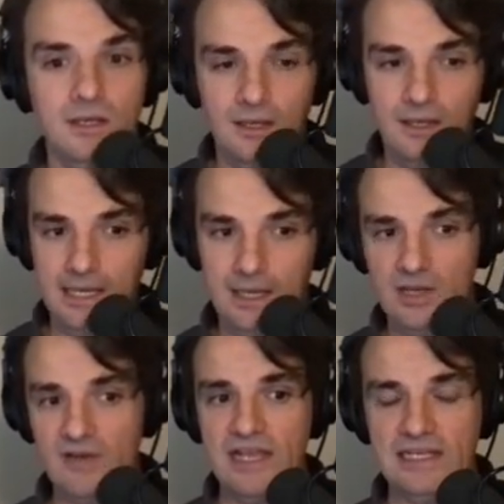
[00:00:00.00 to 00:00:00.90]
Uh,
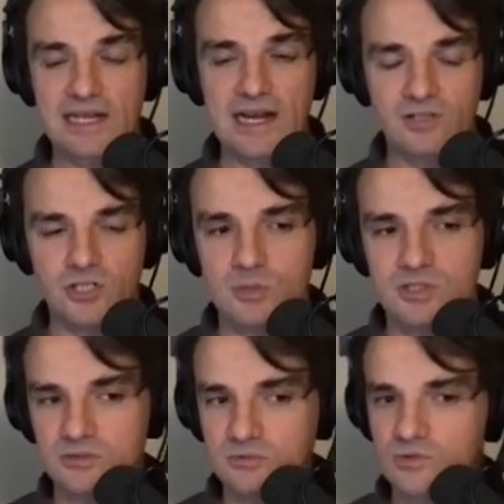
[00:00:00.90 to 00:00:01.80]
we have like tenant
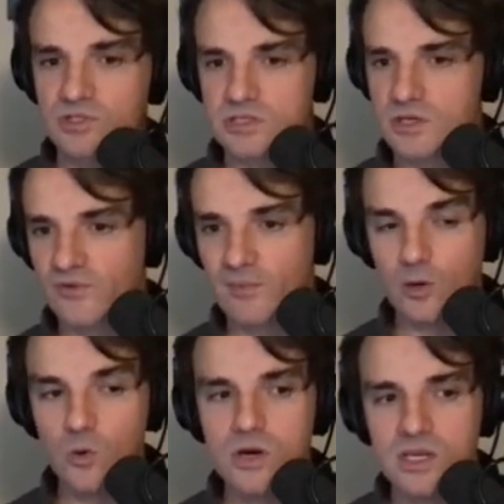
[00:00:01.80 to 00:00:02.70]
resolvers, which resolve from a
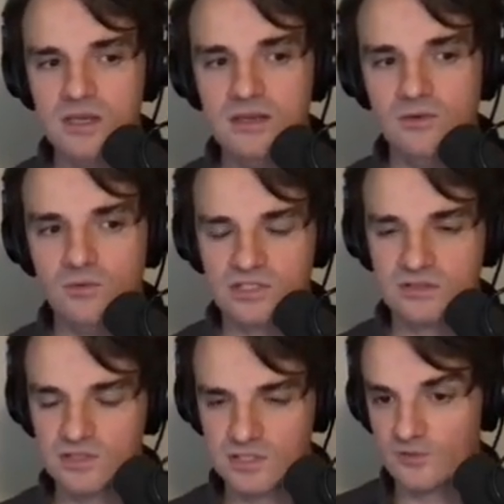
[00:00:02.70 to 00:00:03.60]
cookie,
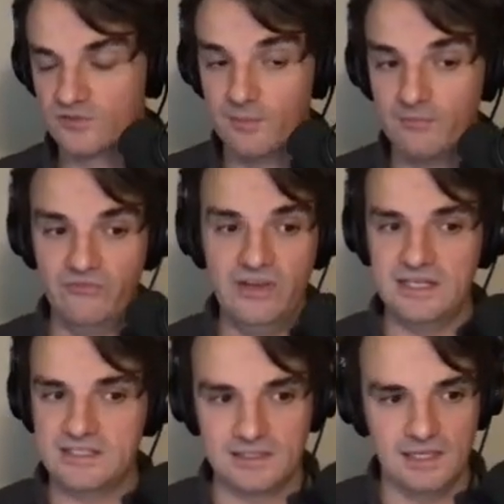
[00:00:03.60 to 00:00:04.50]
which resolves from
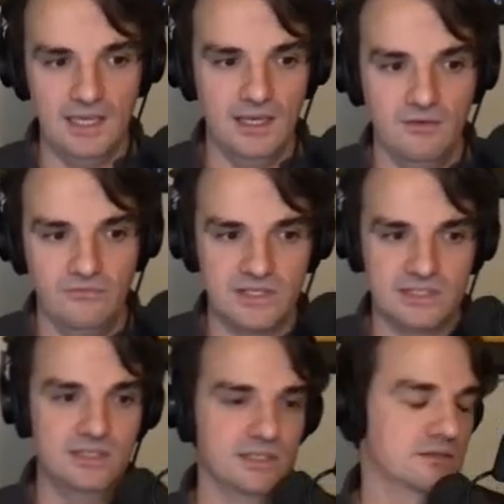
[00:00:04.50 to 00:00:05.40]
fixed. Uh,
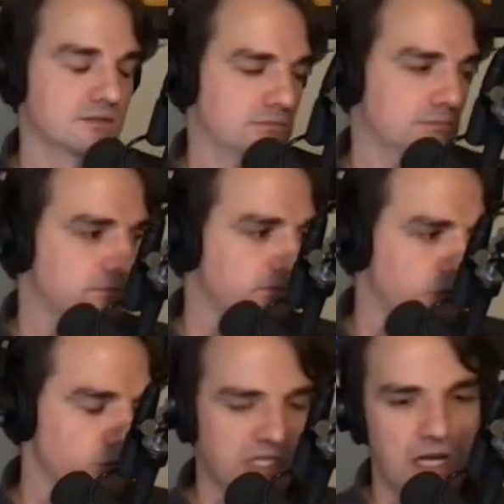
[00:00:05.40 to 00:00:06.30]
fixed is
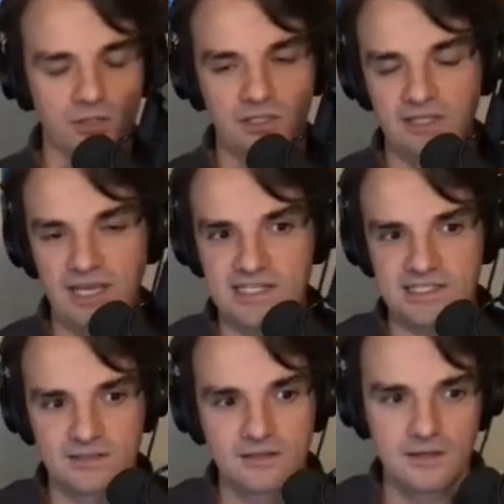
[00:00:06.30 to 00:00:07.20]
used a lot in
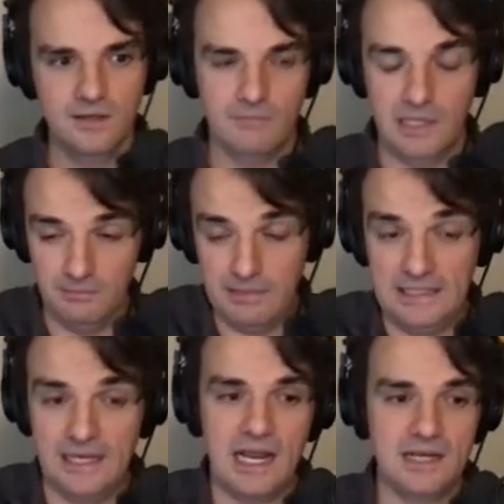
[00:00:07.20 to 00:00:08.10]
tests, but, but
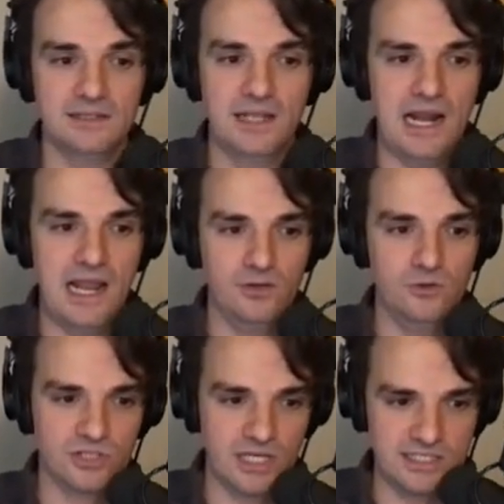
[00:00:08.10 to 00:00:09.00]
there are, there are like
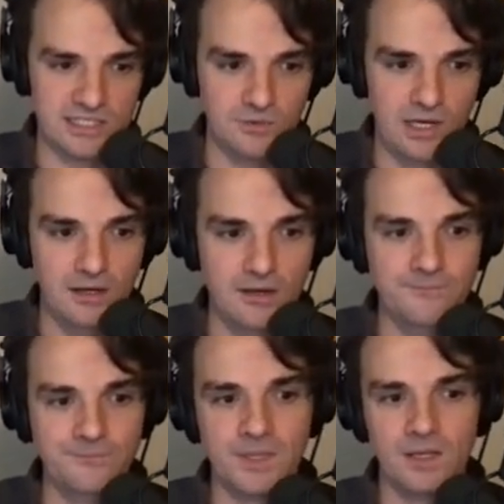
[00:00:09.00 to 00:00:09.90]
use cases as well.
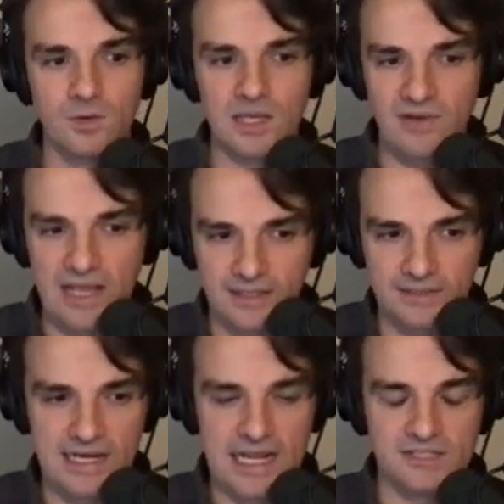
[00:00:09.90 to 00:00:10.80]
We have like
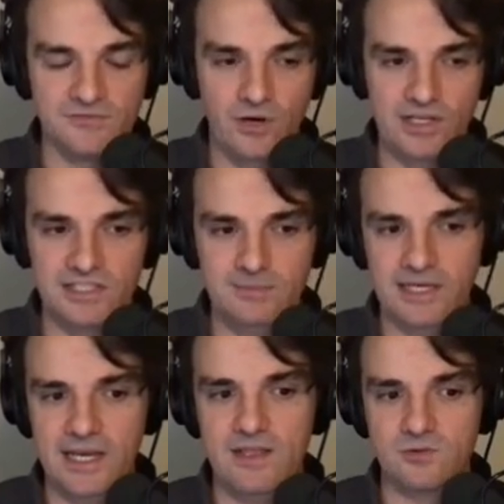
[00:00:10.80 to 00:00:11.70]
tenants for H T T
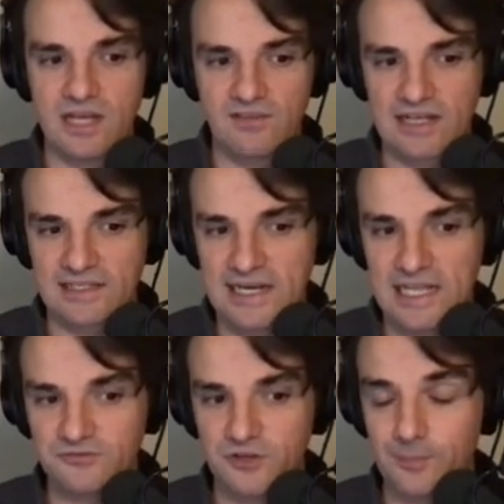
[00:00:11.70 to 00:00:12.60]
P headers. We have like
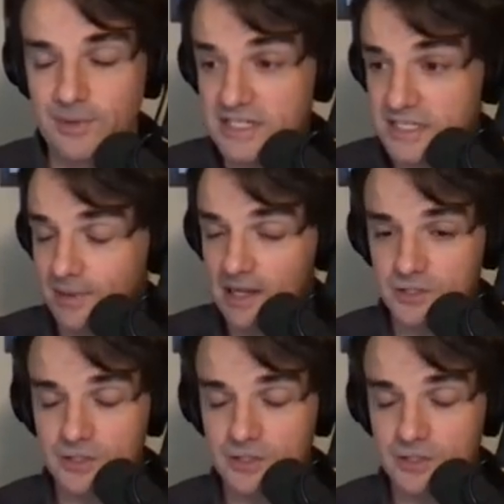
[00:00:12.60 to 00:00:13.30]
tenants for principals.